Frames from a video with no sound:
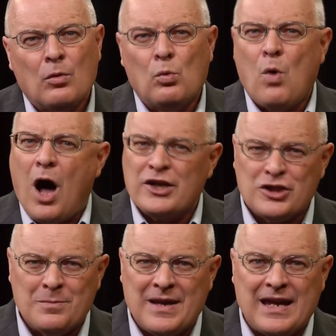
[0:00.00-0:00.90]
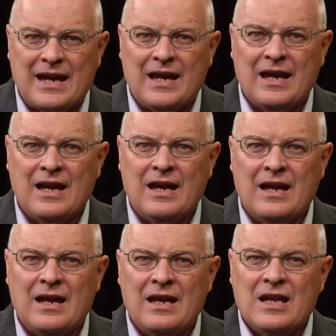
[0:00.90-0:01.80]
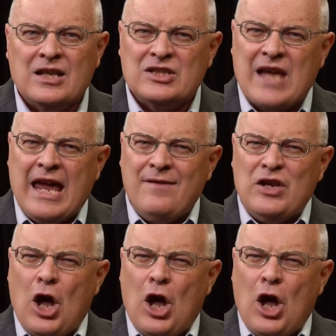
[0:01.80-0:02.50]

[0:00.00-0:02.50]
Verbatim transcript: Wash me. David